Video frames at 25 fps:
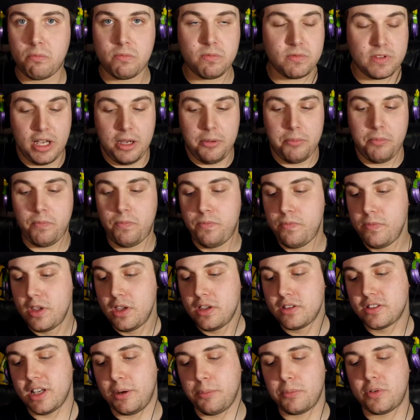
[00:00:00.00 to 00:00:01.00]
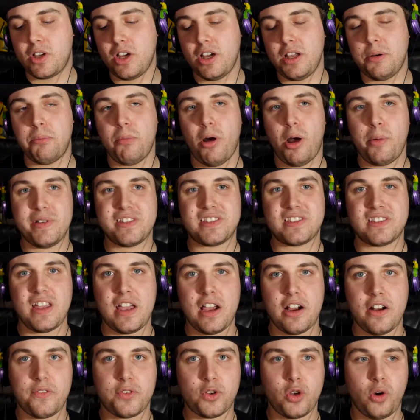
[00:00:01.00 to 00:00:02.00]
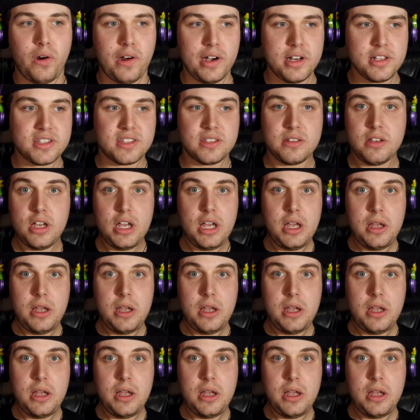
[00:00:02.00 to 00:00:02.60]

Some good moments there, of course.